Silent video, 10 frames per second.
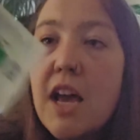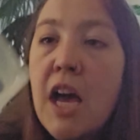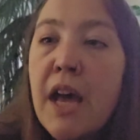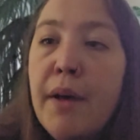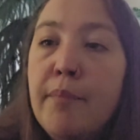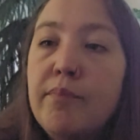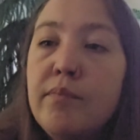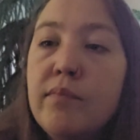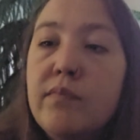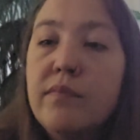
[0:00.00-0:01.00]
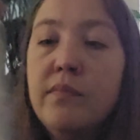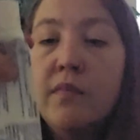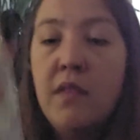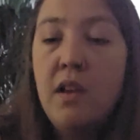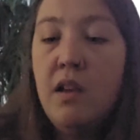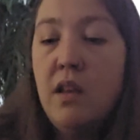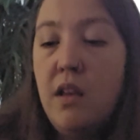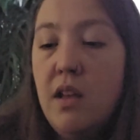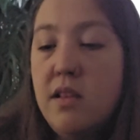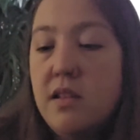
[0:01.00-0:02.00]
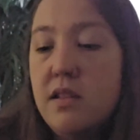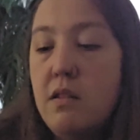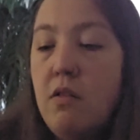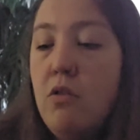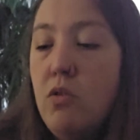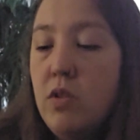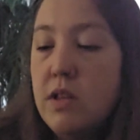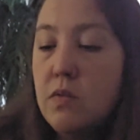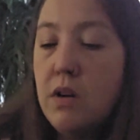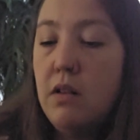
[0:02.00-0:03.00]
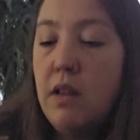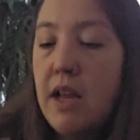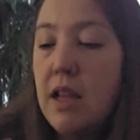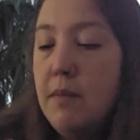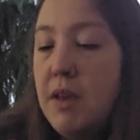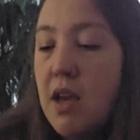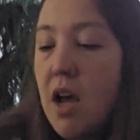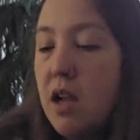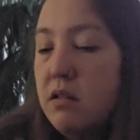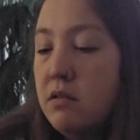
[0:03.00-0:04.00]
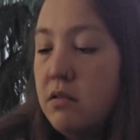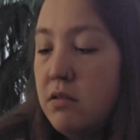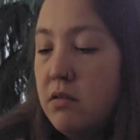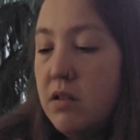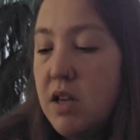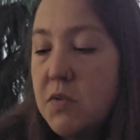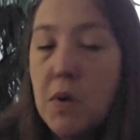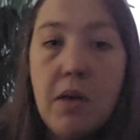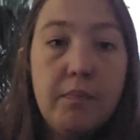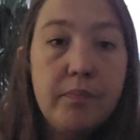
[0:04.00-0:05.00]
and so this one will likely be gone as well